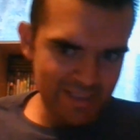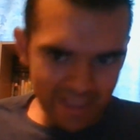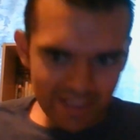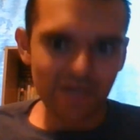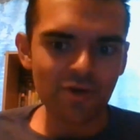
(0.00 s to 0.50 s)

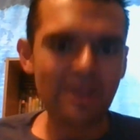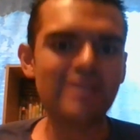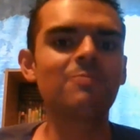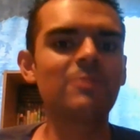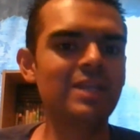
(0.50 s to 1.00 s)
did
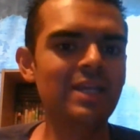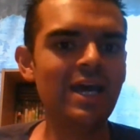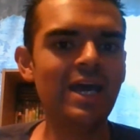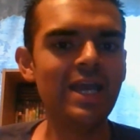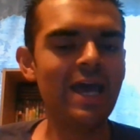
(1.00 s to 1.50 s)
interact with the
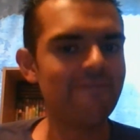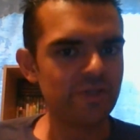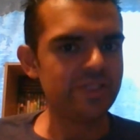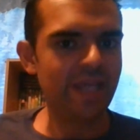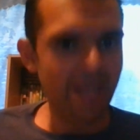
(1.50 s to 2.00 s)
guy at
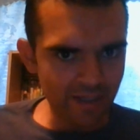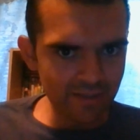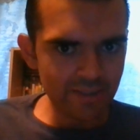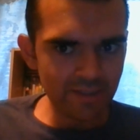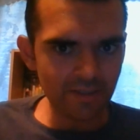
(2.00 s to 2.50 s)
first
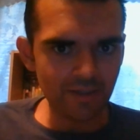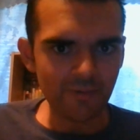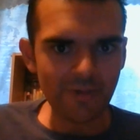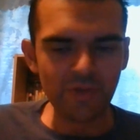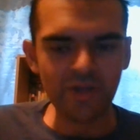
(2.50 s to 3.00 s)
hand
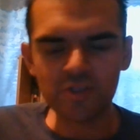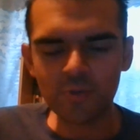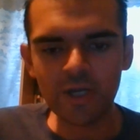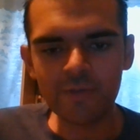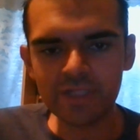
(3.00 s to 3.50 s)
around the
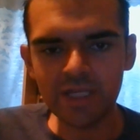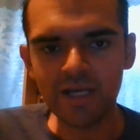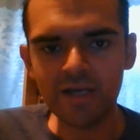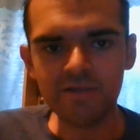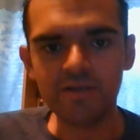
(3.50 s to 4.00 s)
interwebs,
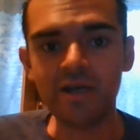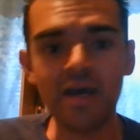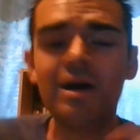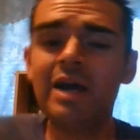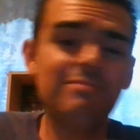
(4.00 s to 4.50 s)
and
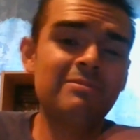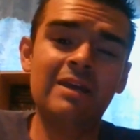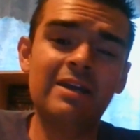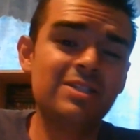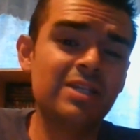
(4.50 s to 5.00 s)
I
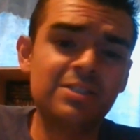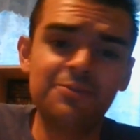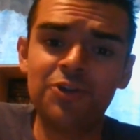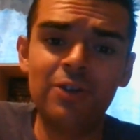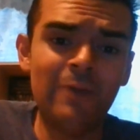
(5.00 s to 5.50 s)
gotta say he's a
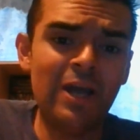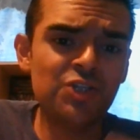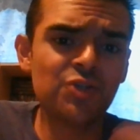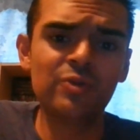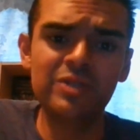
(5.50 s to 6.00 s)
very
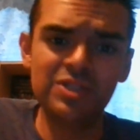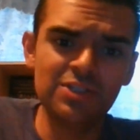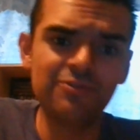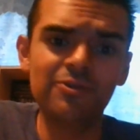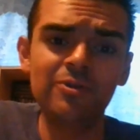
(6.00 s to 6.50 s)
rational and
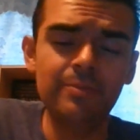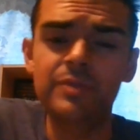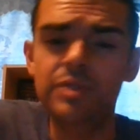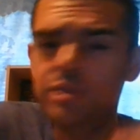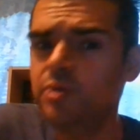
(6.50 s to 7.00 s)
civil
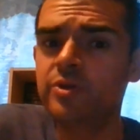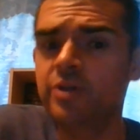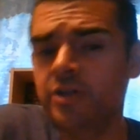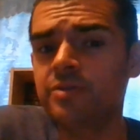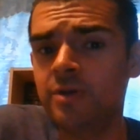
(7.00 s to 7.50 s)

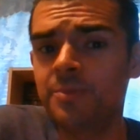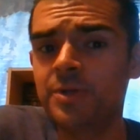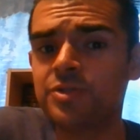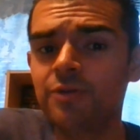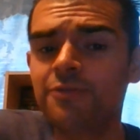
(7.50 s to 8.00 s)
dude
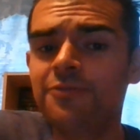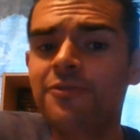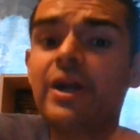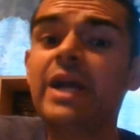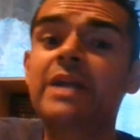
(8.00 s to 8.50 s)
so
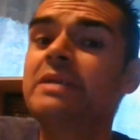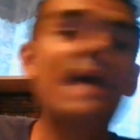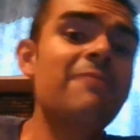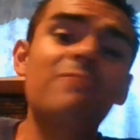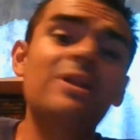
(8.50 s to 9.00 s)
far, and
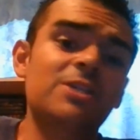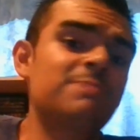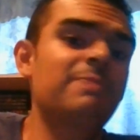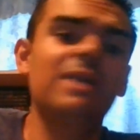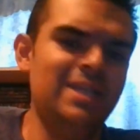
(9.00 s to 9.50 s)
I really
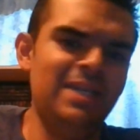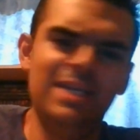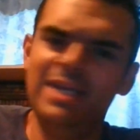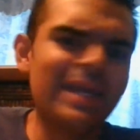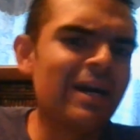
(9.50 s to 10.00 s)
respect the
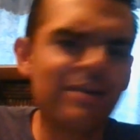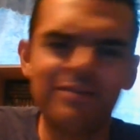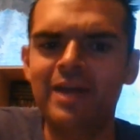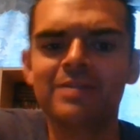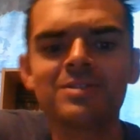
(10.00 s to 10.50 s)
heck out of
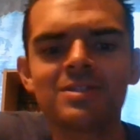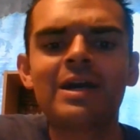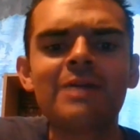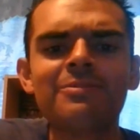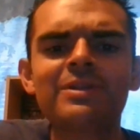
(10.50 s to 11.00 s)
that.
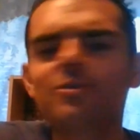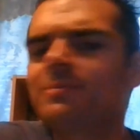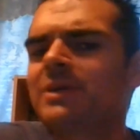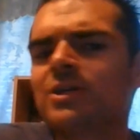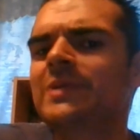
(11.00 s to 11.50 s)
I really do,
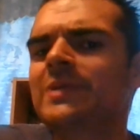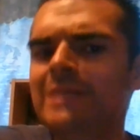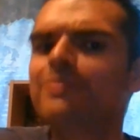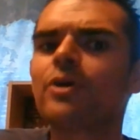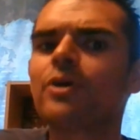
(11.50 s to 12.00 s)
because we
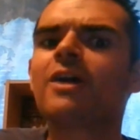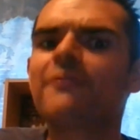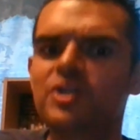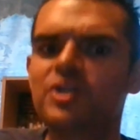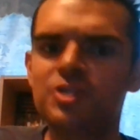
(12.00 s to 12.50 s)
need more
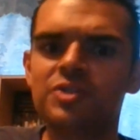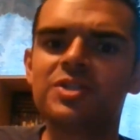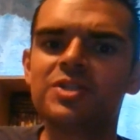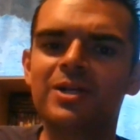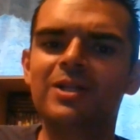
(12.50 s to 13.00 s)

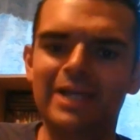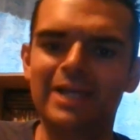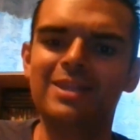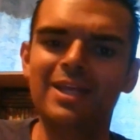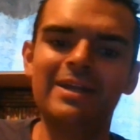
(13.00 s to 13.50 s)
conversations
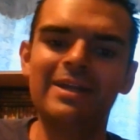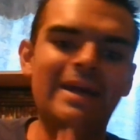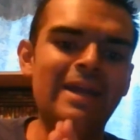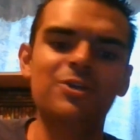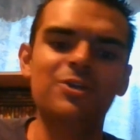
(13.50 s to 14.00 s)
like that, and
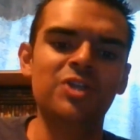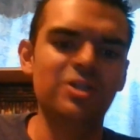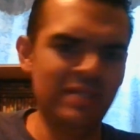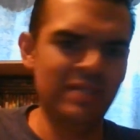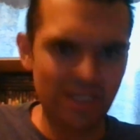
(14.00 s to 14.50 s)
I appreciate
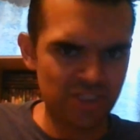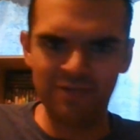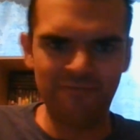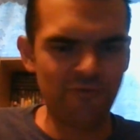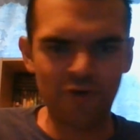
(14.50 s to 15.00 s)
it. He actually
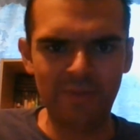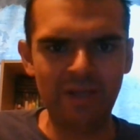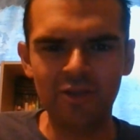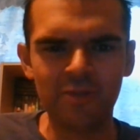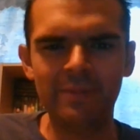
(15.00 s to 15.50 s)
informed me
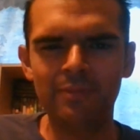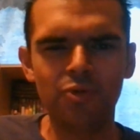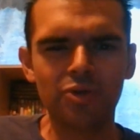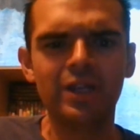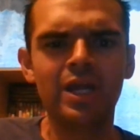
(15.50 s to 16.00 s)
a little bit
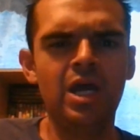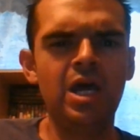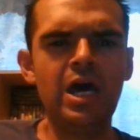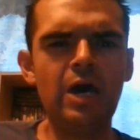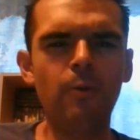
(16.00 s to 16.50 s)
more
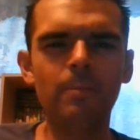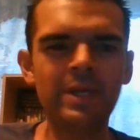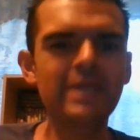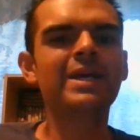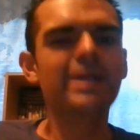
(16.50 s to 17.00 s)
how,
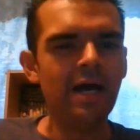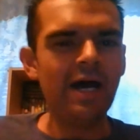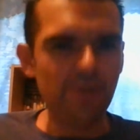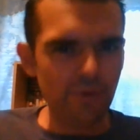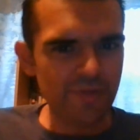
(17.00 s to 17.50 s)

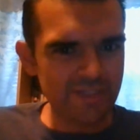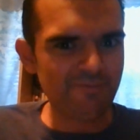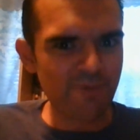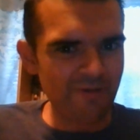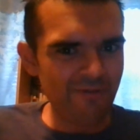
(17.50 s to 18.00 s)
I know this is
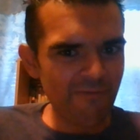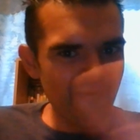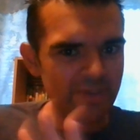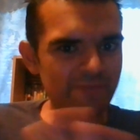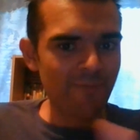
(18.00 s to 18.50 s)
pretty
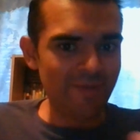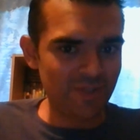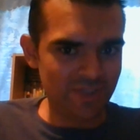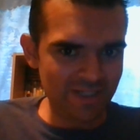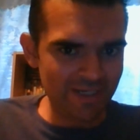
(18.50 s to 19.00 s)
infamous for me to
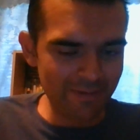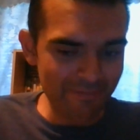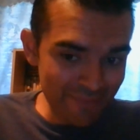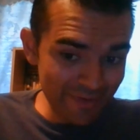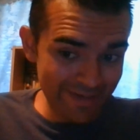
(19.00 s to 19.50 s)
say
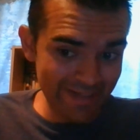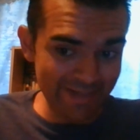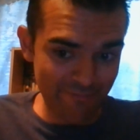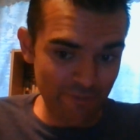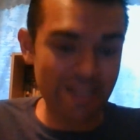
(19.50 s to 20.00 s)

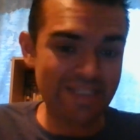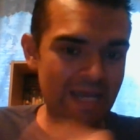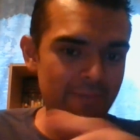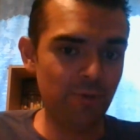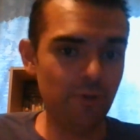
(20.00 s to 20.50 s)
and pretty
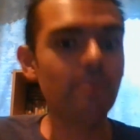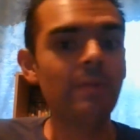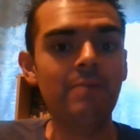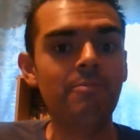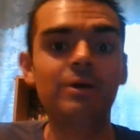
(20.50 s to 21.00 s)
taboo,
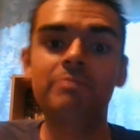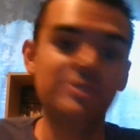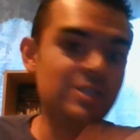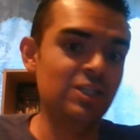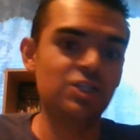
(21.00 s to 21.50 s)
but
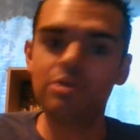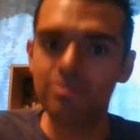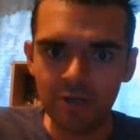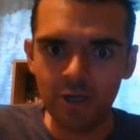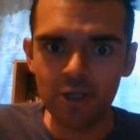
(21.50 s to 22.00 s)
since
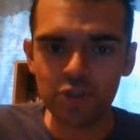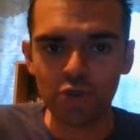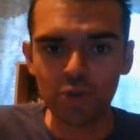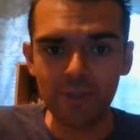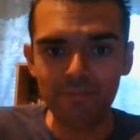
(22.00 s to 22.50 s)

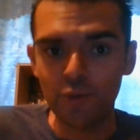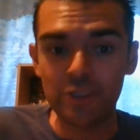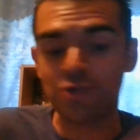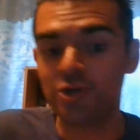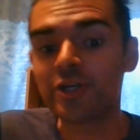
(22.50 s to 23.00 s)
Charlie
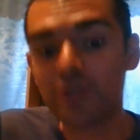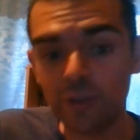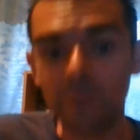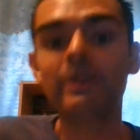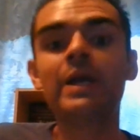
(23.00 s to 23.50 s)
Moore's
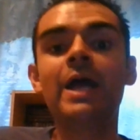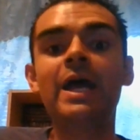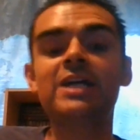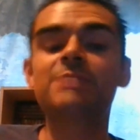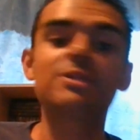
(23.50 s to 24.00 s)
critical
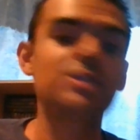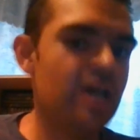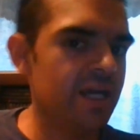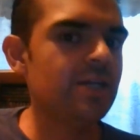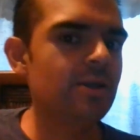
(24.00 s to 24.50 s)
has been
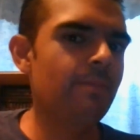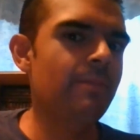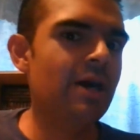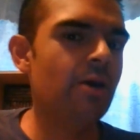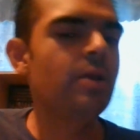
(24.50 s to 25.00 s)
talking
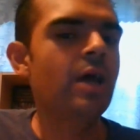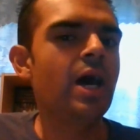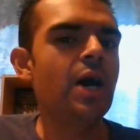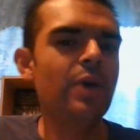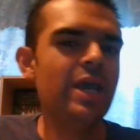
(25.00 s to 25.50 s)
about
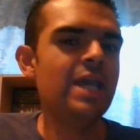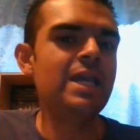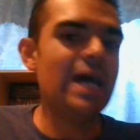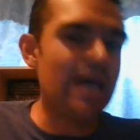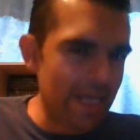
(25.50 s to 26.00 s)
how
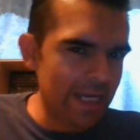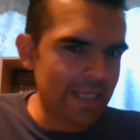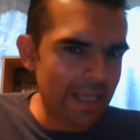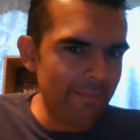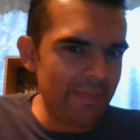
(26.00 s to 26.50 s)
AI
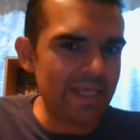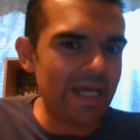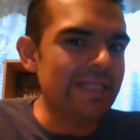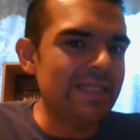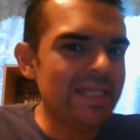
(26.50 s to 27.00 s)
can be
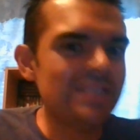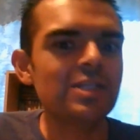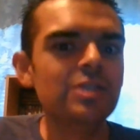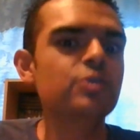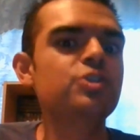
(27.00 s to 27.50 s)
a
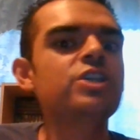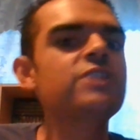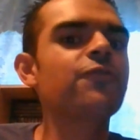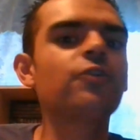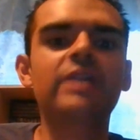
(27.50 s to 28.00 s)
decent use
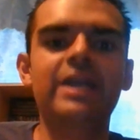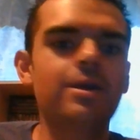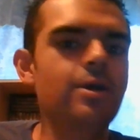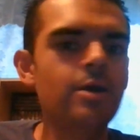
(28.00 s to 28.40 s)
just for like